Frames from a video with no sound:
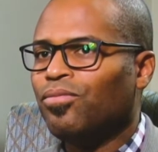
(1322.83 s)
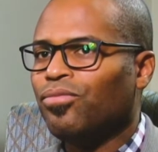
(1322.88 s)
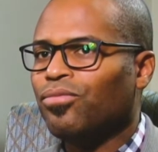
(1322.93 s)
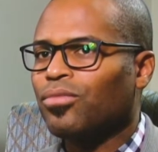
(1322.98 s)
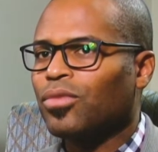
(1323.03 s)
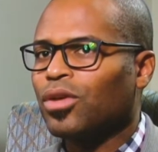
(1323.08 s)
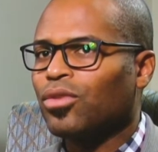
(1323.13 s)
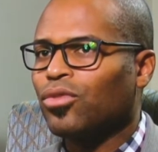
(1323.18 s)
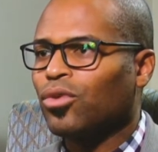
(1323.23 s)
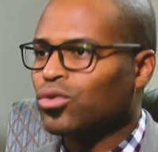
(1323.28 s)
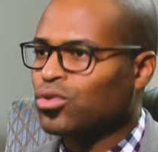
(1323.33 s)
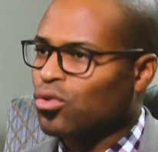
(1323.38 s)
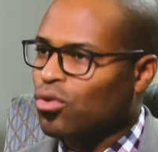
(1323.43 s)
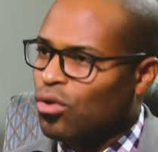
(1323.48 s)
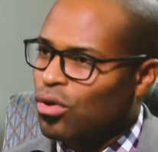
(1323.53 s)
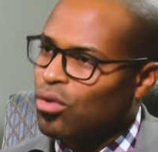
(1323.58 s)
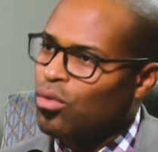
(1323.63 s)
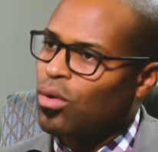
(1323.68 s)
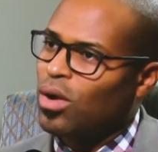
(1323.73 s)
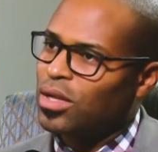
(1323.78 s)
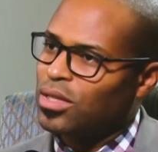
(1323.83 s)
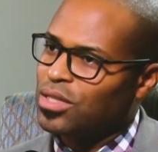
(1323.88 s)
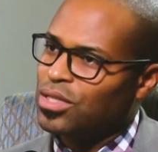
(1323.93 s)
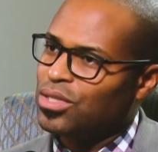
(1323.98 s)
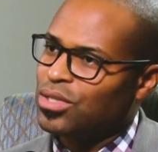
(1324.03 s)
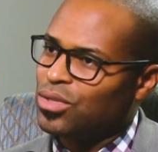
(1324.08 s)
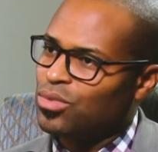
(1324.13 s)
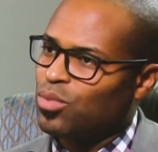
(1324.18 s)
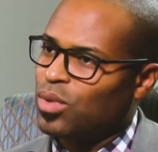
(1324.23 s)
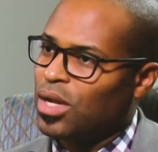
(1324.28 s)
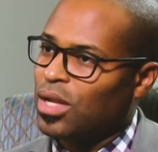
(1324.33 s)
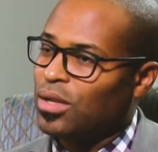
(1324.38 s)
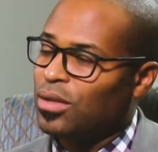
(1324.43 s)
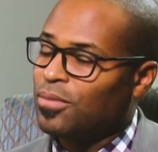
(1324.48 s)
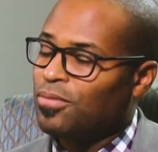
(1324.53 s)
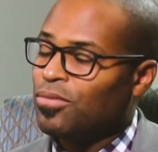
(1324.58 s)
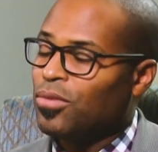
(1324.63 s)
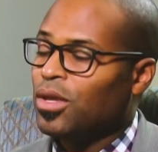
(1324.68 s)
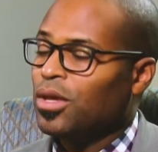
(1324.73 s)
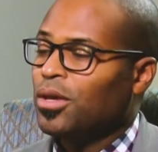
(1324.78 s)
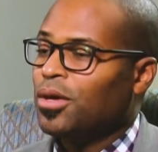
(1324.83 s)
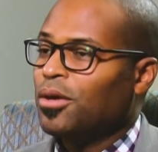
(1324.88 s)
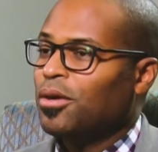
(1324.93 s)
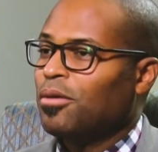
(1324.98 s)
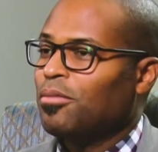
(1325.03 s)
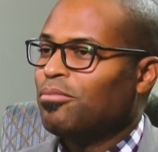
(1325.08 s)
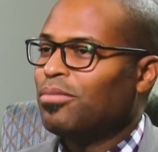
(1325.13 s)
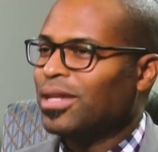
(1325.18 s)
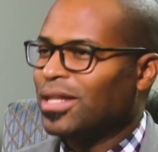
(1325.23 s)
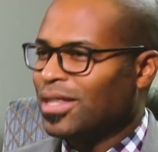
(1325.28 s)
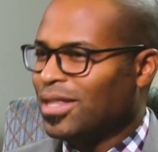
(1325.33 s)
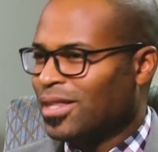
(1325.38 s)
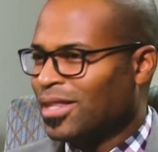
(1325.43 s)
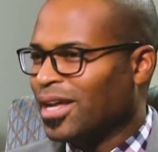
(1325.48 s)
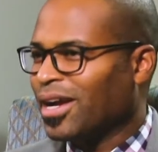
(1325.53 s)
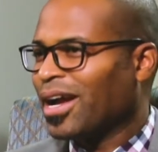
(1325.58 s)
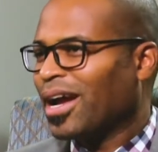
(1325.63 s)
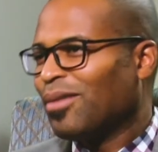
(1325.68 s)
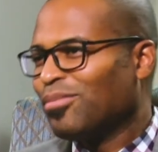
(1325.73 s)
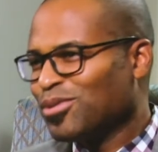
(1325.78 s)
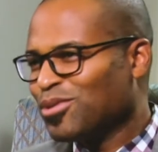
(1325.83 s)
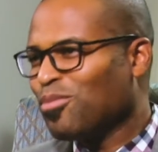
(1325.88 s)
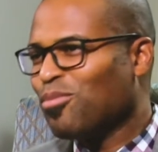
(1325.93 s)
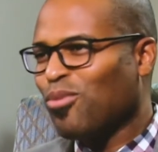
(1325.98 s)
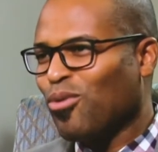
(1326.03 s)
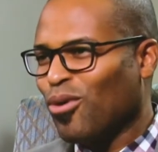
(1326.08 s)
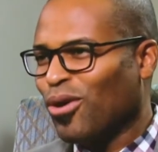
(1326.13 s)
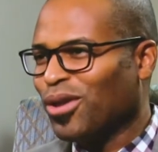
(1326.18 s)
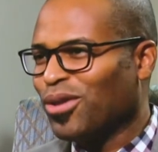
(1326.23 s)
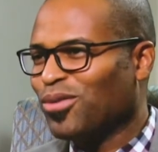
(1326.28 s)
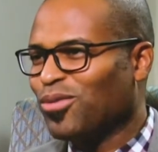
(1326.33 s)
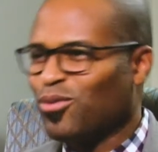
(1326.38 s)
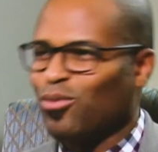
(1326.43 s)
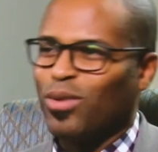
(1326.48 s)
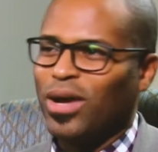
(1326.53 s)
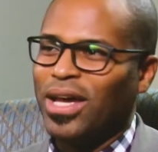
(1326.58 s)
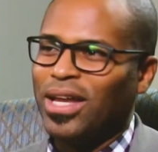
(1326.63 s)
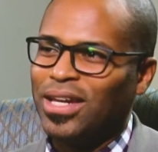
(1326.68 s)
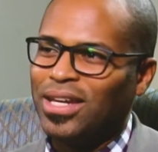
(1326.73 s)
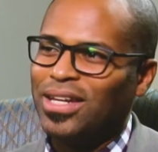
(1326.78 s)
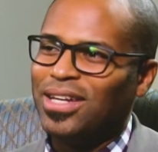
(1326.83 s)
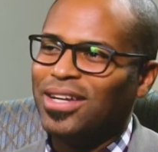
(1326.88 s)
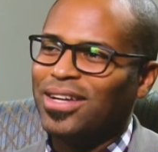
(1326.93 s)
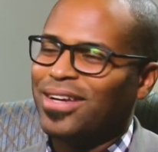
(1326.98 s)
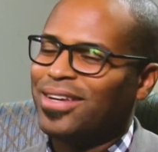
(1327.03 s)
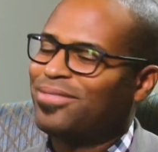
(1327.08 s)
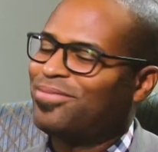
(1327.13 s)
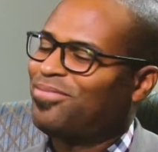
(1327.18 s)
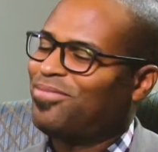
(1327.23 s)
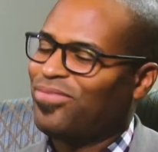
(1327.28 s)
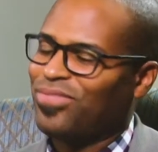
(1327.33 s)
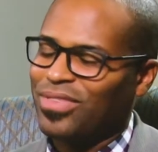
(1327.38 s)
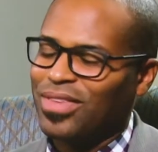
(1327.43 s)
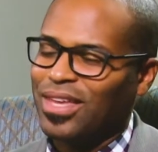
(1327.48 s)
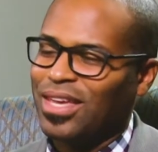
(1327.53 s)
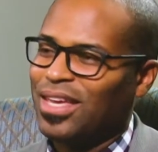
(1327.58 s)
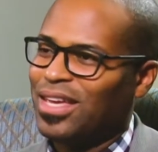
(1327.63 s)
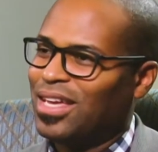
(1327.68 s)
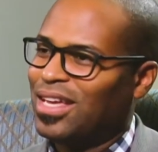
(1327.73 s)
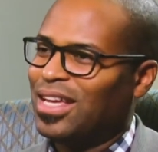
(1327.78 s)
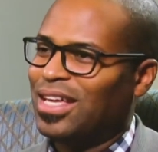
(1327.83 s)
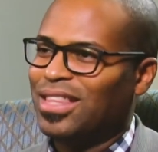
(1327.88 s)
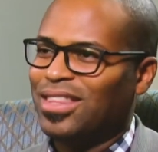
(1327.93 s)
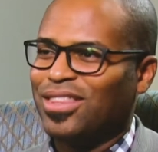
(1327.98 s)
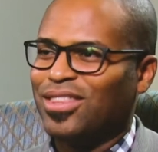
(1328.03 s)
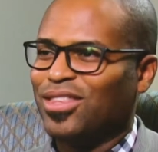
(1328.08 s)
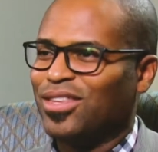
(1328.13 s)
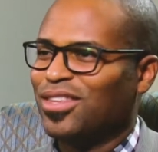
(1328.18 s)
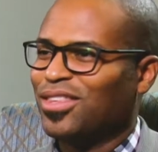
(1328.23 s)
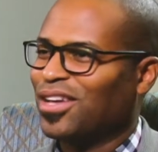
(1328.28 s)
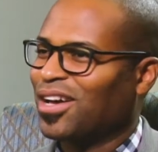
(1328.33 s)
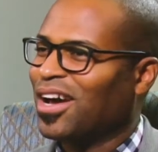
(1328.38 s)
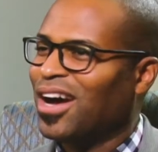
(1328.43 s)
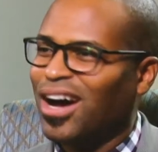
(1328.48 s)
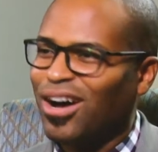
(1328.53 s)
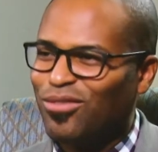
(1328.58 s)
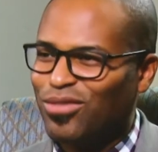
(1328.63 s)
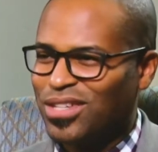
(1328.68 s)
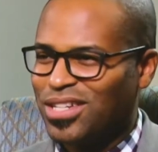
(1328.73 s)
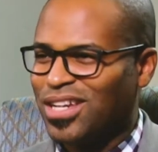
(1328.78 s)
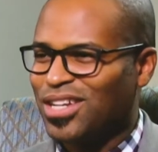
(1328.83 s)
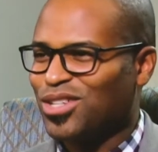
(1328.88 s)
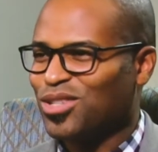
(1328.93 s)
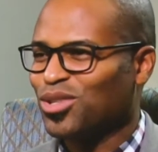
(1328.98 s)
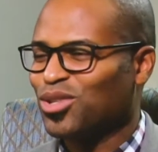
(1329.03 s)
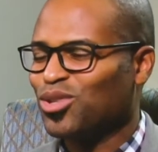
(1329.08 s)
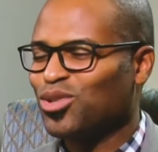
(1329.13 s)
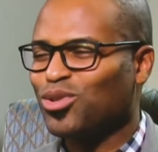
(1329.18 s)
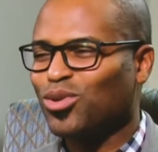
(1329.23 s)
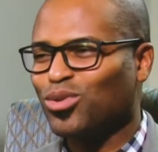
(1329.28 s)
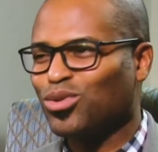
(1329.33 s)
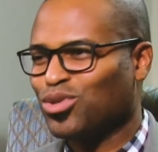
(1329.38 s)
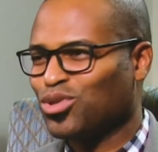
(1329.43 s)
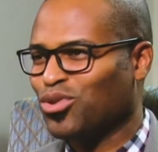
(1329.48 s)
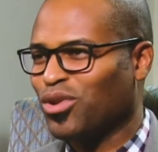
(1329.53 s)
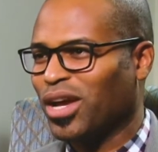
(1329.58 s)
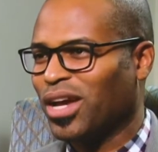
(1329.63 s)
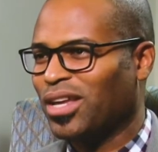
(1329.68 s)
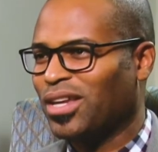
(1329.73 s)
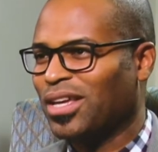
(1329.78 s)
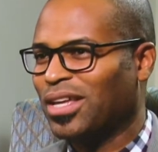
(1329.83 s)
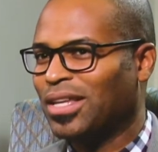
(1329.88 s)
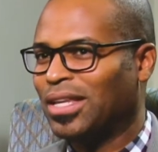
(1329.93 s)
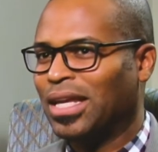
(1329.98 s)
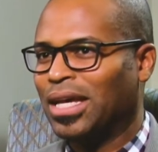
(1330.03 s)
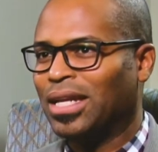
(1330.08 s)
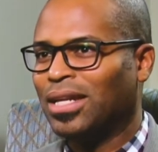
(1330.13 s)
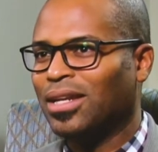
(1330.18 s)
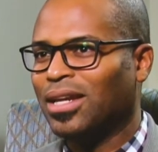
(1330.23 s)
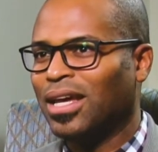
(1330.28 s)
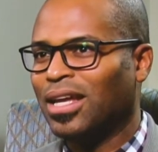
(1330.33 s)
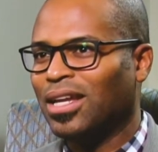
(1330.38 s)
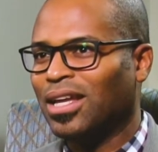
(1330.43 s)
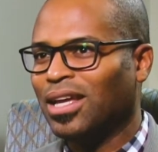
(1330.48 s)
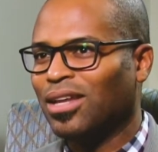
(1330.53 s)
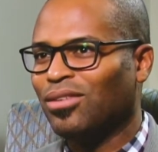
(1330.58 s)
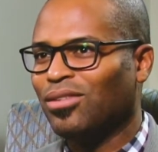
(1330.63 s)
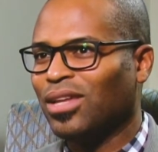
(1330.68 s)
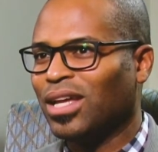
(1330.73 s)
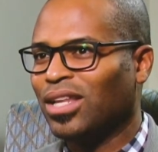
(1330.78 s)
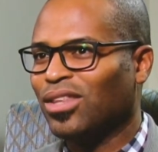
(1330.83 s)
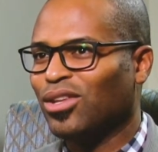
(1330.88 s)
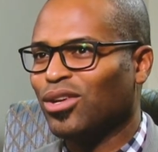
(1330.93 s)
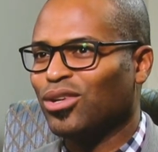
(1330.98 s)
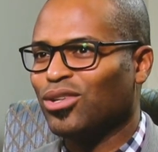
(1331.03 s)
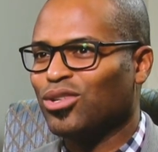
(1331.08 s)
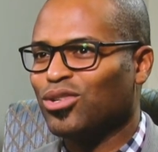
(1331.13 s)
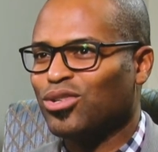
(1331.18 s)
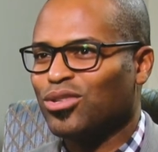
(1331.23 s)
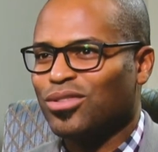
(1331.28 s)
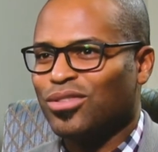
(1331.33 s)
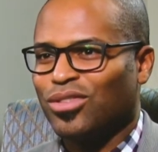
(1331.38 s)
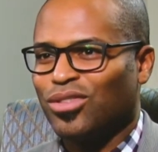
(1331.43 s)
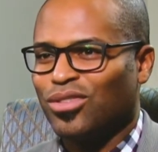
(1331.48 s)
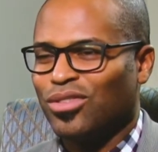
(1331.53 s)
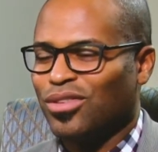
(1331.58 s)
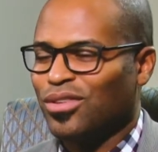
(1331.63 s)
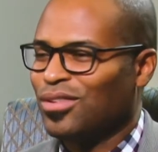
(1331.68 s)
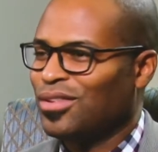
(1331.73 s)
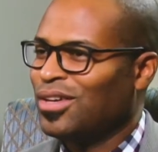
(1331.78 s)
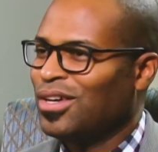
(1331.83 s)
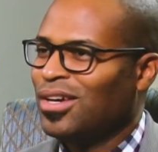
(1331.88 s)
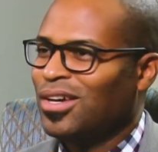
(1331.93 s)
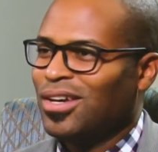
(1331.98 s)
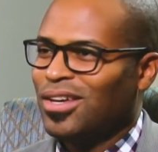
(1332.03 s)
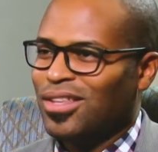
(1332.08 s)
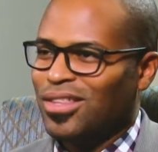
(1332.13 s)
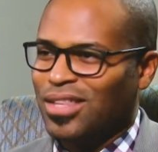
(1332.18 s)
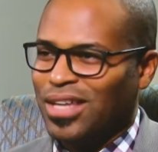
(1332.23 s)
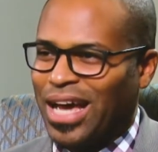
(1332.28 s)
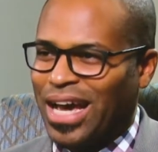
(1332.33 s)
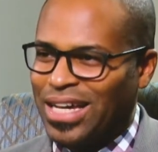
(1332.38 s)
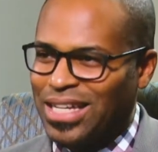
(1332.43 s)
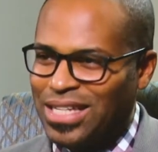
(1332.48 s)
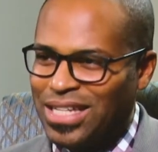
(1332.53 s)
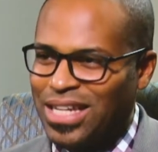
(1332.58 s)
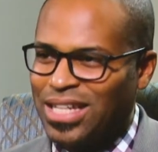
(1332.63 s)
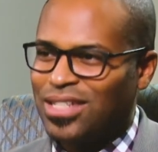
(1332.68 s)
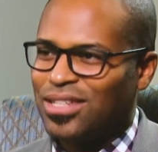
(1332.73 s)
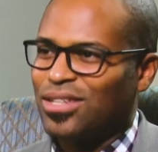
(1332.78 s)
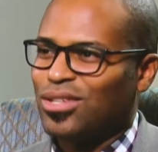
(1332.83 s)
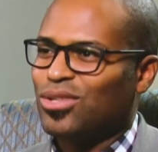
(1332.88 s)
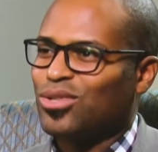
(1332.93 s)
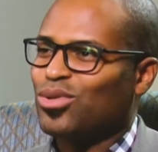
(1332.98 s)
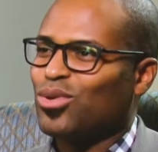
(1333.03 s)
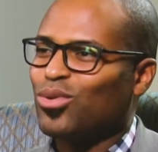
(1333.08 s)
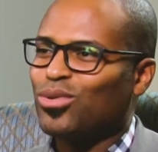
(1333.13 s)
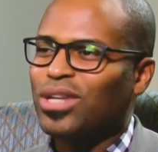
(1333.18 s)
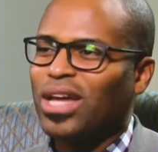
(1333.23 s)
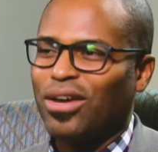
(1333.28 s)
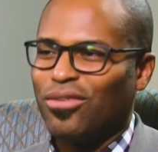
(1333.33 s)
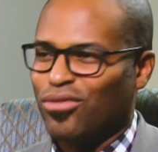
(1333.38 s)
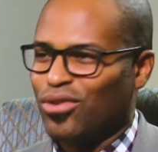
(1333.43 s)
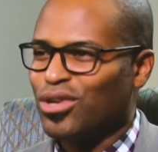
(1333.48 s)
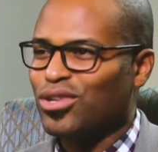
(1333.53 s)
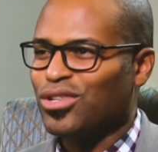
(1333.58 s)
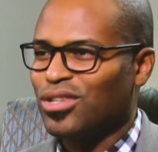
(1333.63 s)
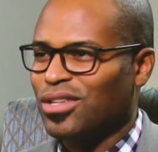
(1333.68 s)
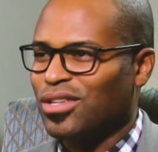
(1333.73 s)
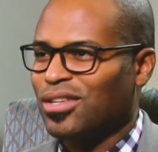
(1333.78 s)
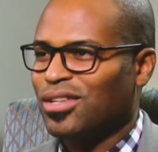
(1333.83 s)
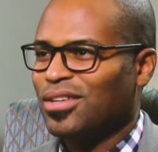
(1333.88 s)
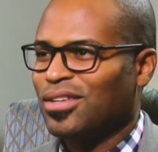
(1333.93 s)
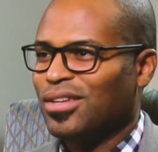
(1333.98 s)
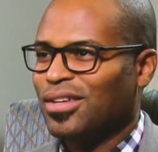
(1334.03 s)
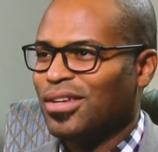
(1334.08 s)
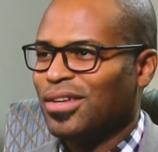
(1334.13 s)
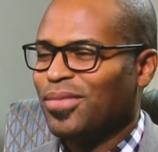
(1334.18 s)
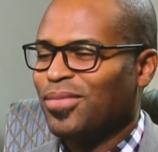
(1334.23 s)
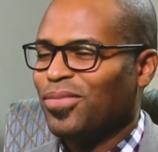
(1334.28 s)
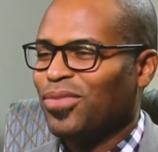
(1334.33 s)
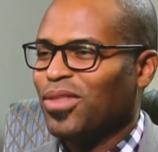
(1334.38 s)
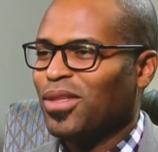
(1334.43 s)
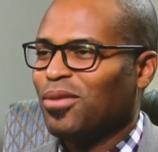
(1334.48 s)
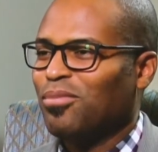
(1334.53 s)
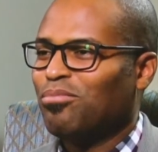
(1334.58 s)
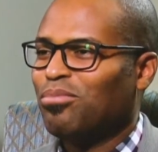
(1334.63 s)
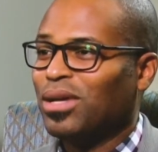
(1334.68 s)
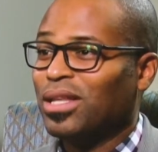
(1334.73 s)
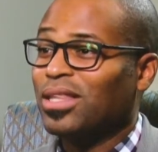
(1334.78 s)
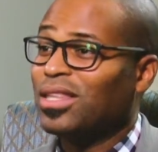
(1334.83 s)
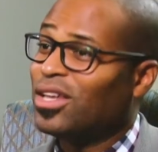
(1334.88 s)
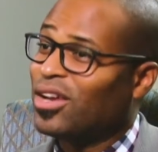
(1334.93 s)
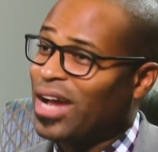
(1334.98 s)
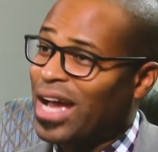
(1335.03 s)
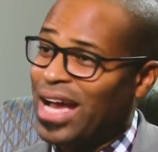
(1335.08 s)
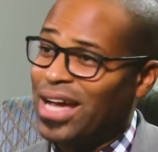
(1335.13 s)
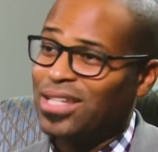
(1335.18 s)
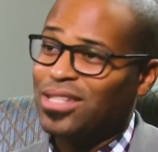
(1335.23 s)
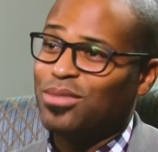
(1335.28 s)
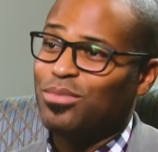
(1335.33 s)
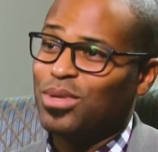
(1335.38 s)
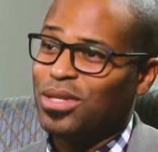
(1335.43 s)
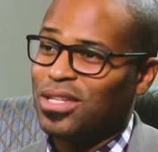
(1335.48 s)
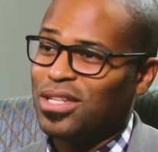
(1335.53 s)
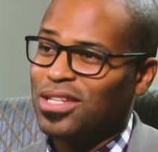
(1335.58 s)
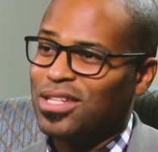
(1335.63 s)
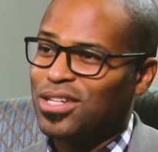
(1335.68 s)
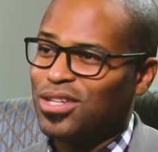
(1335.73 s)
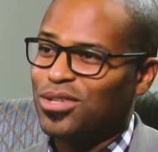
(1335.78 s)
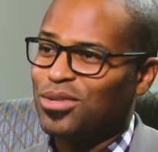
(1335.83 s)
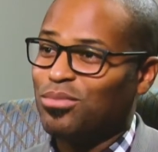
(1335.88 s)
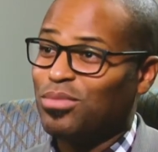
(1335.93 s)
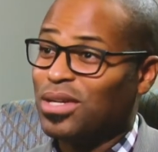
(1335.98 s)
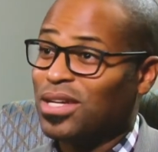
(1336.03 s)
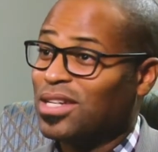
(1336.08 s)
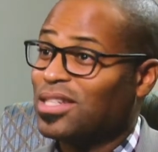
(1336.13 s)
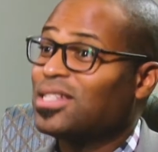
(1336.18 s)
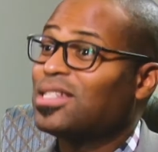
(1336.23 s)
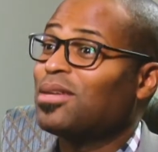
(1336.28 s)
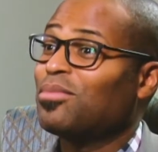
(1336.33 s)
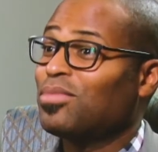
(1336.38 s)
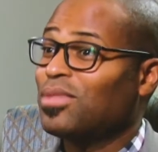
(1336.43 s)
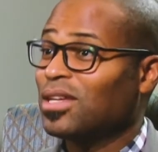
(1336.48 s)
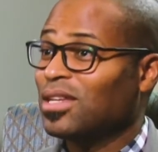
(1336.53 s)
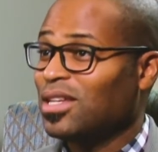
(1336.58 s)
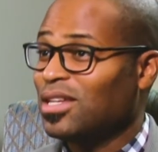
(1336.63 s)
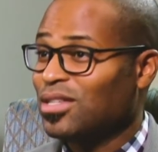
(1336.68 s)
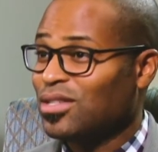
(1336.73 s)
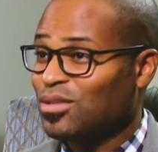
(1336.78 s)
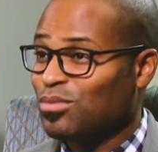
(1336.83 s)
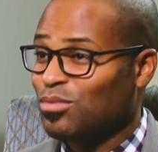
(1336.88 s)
Those are all qualities as well. But there comes a point when the conversation is so straight and there's the ideas are so divergent, but there has to be a decision because something needs to be